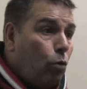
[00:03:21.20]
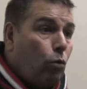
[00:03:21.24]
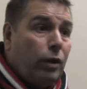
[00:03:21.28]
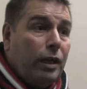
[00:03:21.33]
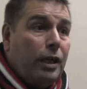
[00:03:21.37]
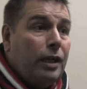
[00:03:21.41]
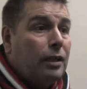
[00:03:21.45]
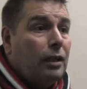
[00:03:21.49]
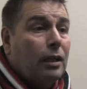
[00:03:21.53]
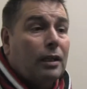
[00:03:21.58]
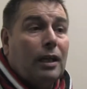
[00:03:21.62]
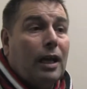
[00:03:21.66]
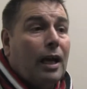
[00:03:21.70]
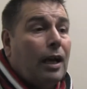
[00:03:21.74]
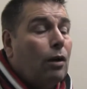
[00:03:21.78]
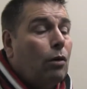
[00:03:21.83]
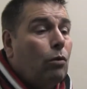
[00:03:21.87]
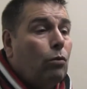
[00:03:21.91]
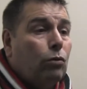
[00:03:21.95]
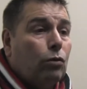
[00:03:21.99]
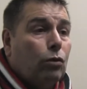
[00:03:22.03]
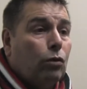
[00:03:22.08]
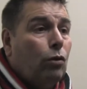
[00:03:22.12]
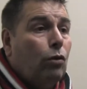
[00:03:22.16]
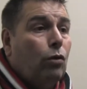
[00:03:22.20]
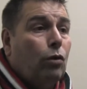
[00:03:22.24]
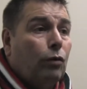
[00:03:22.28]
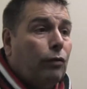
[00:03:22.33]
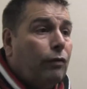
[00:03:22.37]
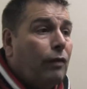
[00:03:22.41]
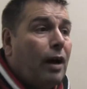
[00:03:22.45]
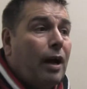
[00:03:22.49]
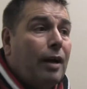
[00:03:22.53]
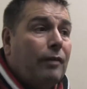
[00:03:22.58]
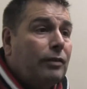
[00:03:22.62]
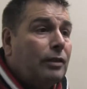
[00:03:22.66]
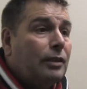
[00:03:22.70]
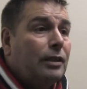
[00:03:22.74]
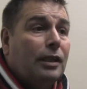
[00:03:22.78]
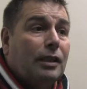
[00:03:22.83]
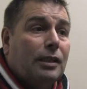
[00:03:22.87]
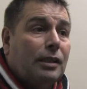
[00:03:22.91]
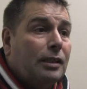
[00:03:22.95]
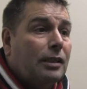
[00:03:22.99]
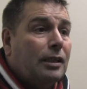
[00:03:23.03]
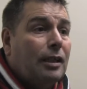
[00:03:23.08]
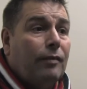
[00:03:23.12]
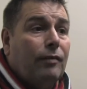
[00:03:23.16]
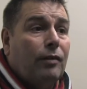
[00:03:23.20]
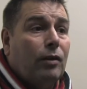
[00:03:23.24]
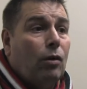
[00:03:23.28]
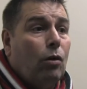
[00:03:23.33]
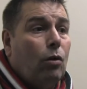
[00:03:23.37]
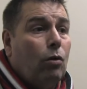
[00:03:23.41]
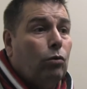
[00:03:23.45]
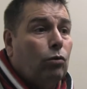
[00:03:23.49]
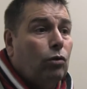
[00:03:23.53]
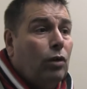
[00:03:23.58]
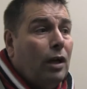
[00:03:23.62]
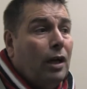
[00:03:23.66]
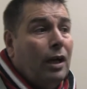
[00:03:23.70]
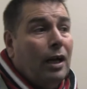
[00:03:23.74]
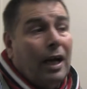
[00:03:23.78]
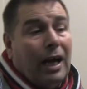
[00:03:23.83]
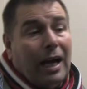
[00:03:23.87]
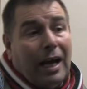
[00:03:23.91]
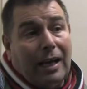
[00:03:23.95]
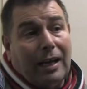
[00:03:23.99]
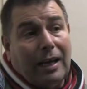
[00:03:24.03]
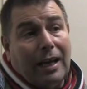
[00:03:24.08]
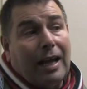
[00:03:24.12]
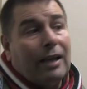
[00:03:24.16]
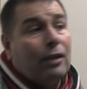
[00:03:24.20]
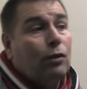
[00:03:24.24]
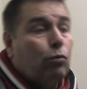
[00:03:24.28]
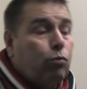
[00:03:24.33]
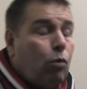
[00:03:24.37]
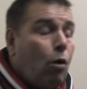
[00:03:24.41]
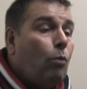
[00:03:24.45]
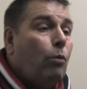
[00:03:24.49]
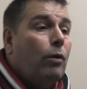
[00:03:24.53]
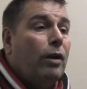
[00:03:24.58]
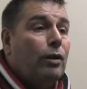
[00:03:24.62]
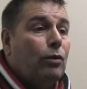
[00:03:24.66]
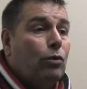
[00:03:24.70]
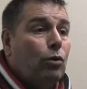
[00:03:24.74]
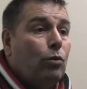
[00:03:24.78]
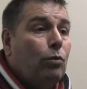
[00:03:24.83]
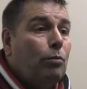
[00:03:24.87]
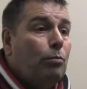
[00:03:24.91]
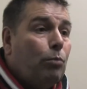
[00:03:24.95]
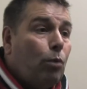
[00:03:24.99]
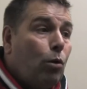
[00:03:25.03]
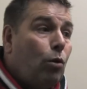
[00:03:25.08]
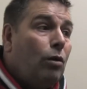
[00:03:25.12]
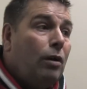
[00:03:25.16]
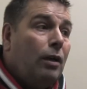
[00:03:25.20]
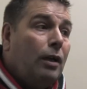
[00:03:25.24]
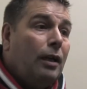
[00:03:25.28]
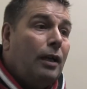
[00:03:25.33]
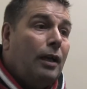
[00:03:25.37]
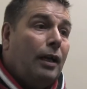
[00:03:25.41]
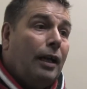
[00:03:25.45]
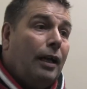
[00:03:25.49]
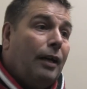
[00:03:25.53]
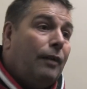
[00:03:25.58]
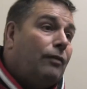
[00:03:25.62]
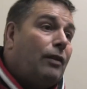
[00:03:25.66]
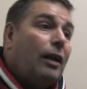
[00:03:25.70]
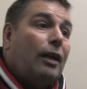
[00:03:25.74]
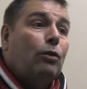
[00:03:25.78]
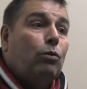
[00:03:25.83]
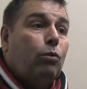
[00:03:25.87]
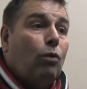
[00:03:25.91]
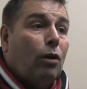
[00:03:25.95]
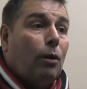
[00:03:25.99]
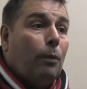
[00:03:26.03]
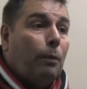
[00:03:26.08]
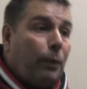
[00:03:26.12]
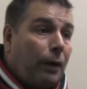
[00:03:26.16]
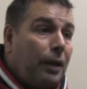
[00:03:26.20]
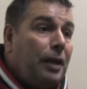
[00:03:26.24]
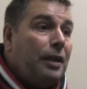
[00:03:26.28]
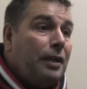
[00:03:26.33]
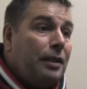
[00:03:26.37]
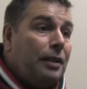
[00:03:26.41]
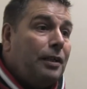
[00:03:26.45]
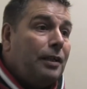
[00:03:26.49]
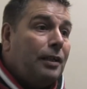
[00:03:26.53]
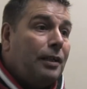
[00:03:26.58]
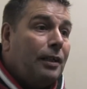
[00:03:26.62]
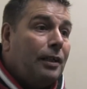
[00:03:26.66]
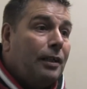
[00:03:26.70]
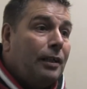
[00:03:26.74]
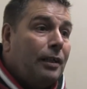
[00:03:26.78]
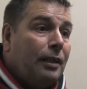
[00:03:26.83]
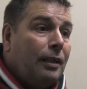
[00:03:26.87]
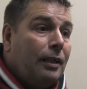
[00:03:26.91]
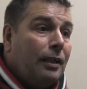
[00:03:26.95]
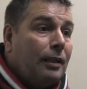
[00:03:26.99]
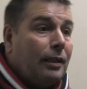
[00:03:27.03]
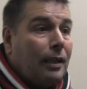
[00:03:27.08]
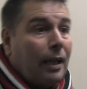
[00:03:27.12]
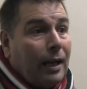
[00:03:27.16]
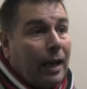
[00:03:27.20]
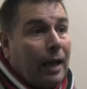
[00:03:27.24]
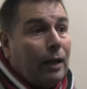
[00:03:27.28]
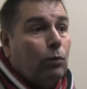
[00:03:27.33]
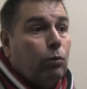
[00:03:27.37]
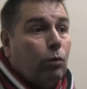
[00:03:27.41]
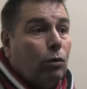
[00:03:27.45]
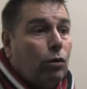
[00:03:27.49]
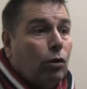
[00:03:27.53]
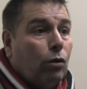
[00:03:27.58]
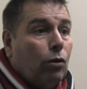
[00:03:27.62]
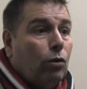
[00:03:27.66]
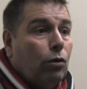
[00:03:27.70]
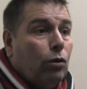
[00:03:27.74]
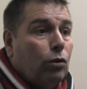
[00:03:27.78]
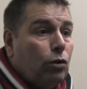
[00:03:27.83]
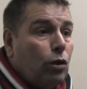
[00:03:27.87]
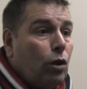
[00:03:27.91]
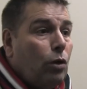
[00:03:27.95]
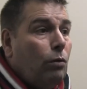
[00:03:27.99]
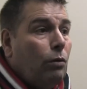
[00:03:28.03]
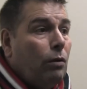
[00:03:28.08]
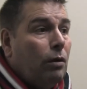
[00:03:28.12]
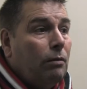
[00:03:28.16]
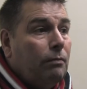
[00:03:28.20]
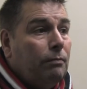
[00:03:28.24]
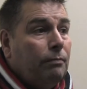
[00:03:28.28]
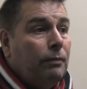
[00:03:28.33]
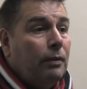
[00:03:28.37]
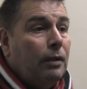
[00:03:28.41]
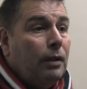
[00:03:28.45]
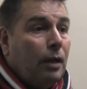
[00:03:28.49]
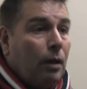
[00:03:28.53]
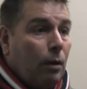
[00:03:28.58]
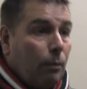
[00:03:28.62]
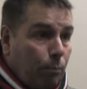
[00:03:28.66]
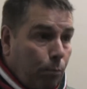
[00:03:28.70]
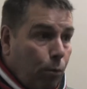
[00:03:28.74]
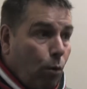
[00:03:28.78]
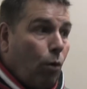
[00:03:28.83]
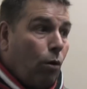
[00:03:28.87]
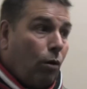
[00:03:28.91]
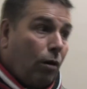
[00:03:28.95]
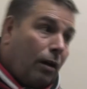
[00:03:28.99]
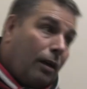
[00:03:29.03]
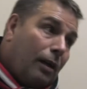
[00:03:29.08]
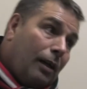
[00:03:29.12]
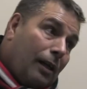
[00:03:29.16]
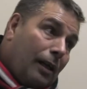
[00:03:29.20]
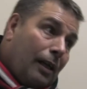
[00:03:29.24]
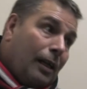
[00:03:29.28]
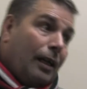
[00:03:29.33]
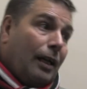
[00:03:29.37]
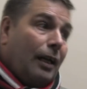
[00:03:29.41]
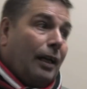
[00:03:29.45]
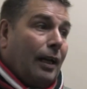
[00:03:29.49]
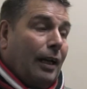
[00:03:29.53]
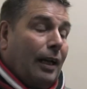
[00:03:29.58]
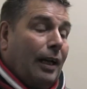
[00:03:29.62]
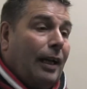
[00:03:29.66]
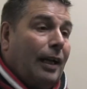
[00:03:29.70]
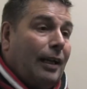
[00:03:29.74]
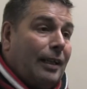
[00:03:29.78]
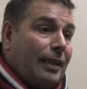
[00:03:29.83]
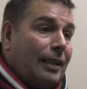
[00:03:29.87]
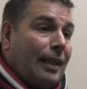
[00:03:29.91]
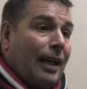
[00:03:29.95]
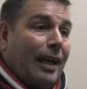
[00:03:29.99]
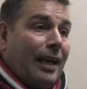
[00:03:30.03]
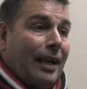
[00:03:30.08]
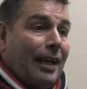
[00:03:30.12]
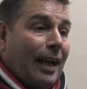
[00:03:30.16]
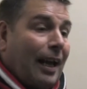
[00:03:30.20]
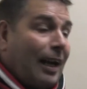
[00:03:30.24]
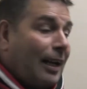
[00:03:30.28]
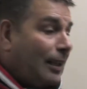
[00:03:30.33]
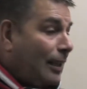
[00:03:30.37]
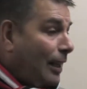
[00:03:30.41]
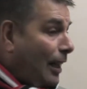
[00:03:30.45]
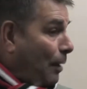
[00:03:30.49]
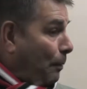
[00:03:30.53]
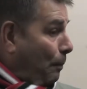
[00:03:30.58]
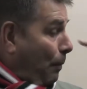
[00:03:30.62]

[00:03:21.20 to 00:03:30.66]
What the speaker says: need to try and go and score 5 and 6 and 7 goals, and that's what we're doing. But if that's what I preach, then that's what they're going to do. But in saying that, it's like